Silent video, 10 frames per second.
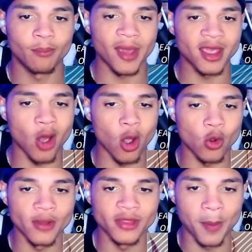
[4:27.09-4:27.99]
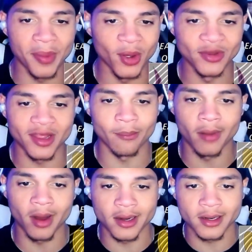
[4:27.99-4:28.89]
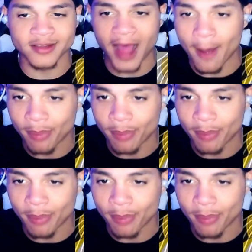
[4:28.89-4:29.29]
Big Goku in the building, man. Stop